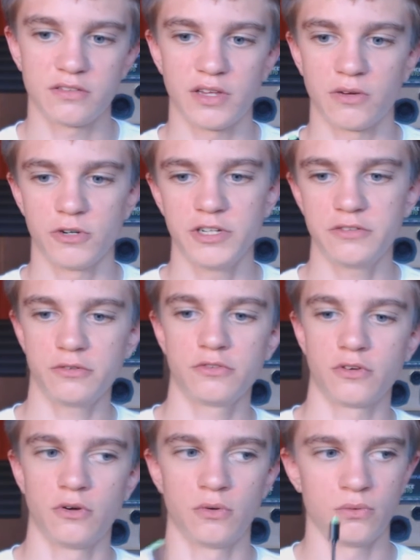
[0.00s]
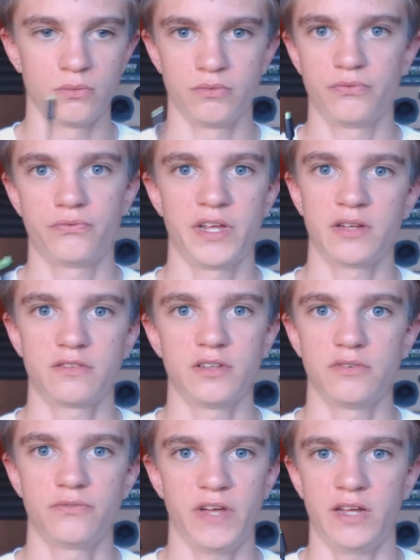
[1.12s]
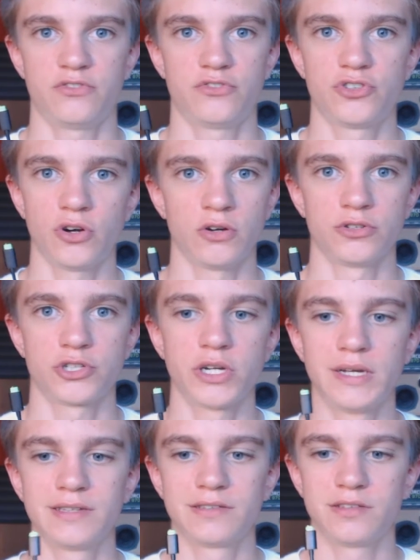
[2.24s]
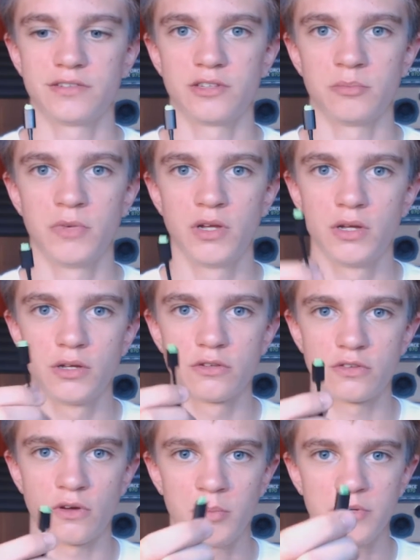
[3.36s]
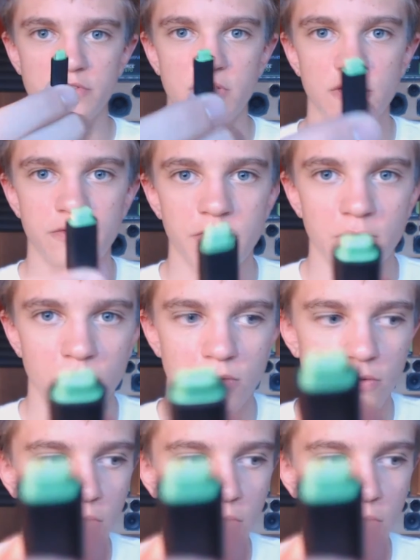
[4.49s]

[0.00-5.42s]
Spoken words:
It's like Razer's own fancy fast charge system. So I'm gonna see if it'll